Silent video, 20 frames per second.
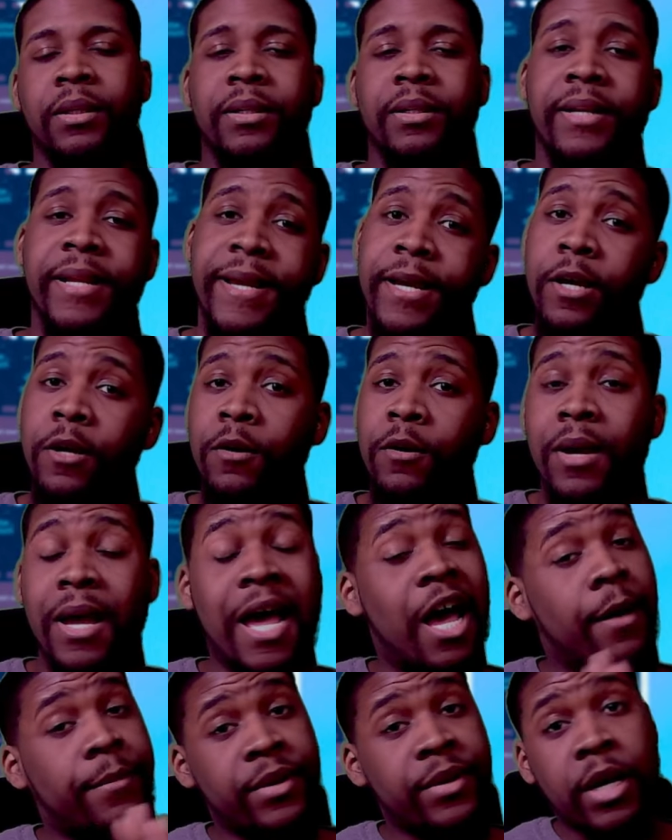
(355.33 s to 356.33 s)
Now,
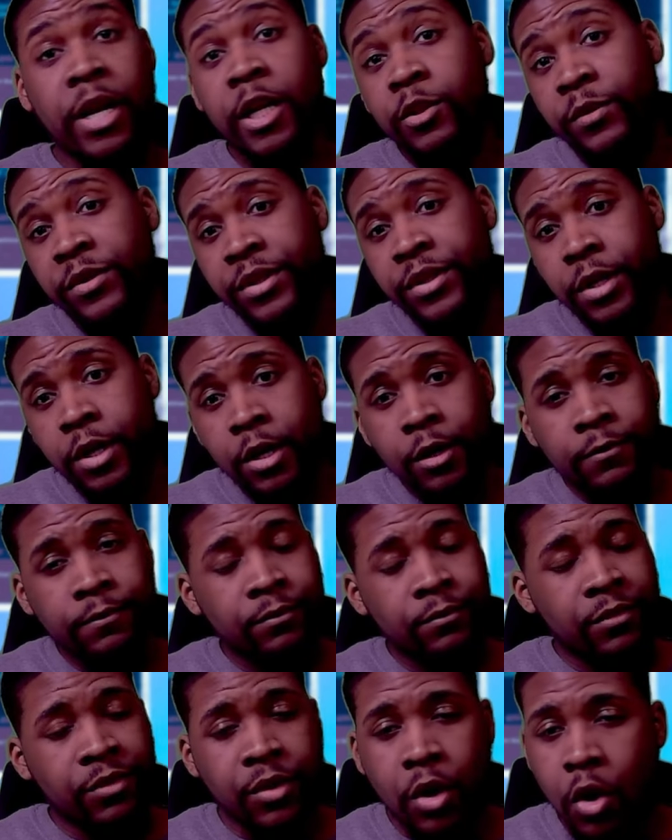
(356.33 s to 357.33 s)
I'll be honest with
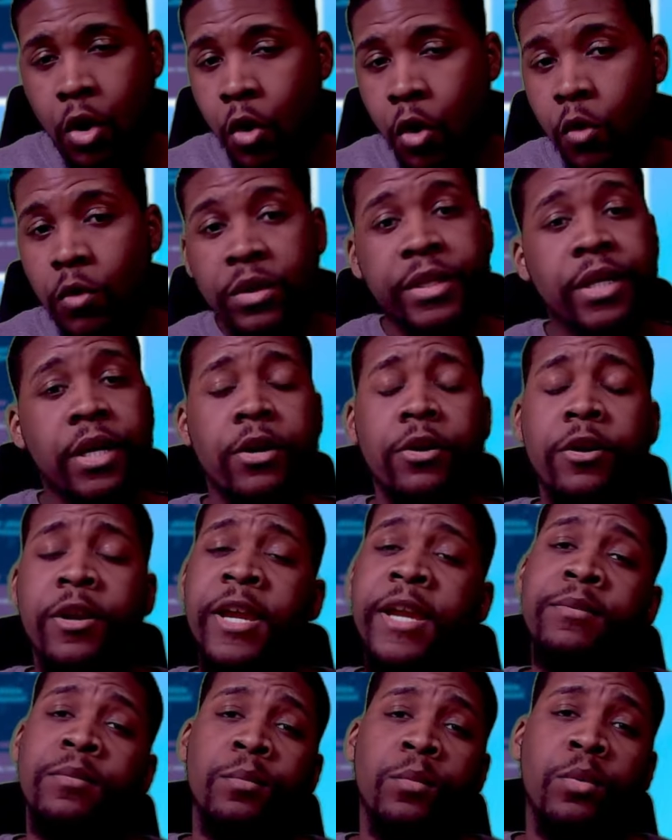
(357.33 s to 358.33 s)
y'all, the only Hunger
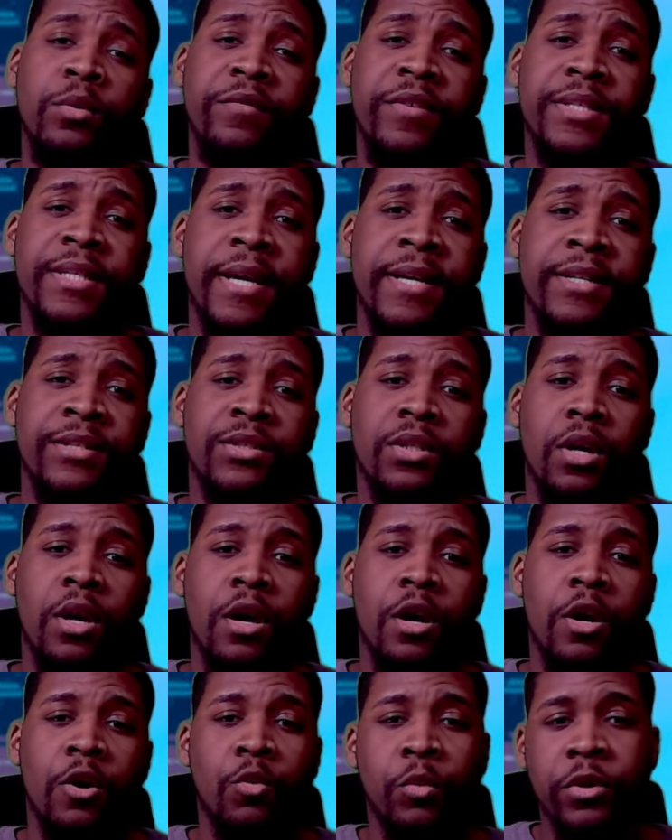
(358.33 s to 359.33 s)
Games movies I
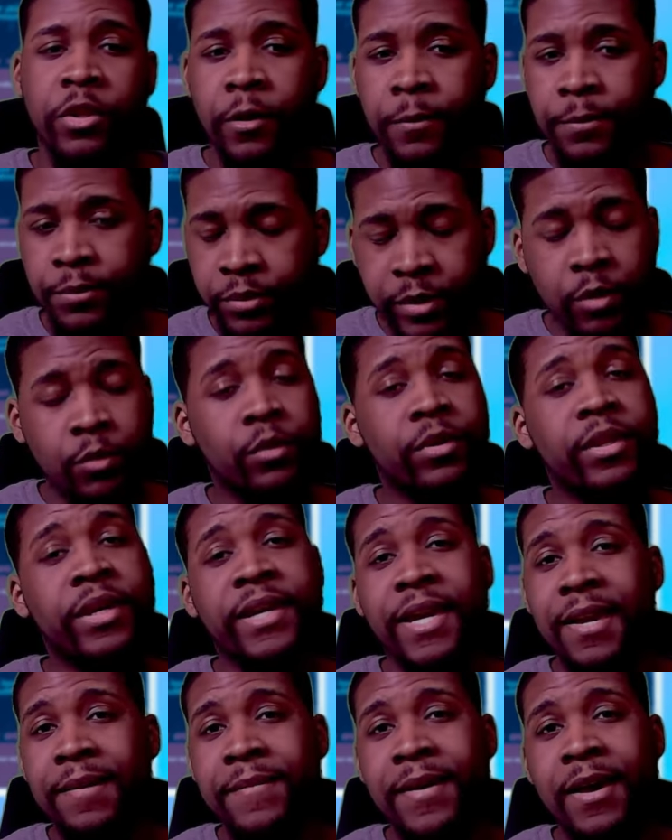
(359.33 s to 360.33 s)
saw were the prequel that
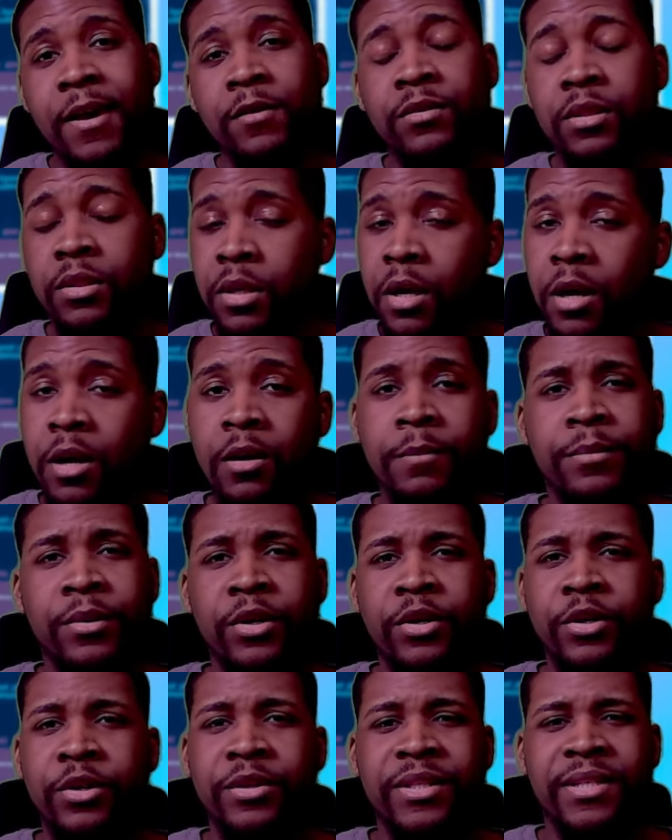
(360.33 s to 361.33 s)
came out,
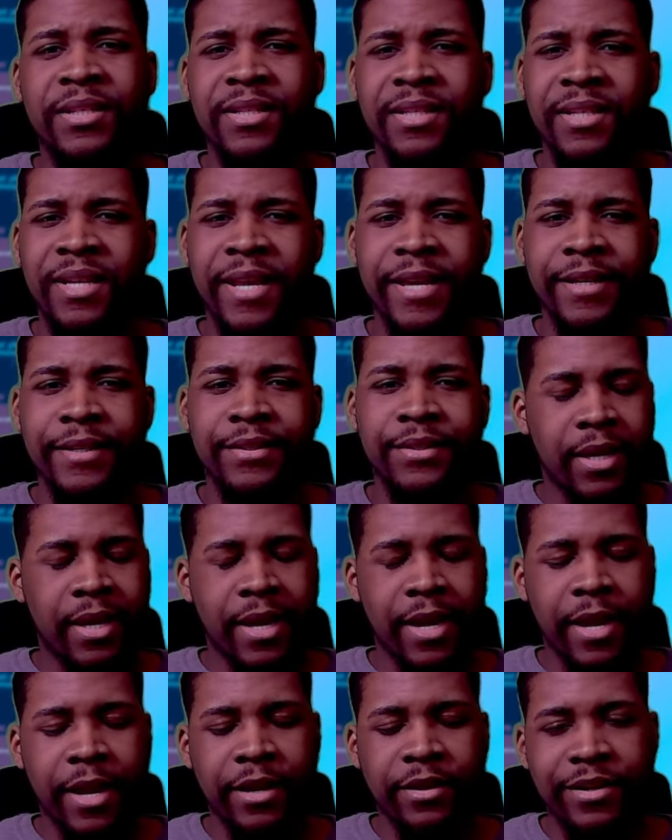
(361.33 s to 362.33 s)
Songbirds and Snakes,
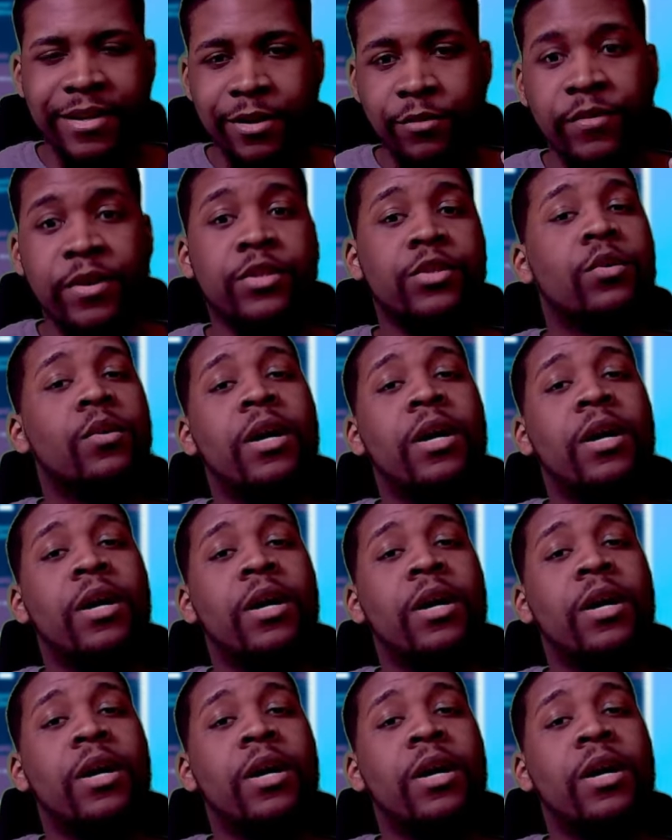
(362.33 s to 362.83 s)
and the original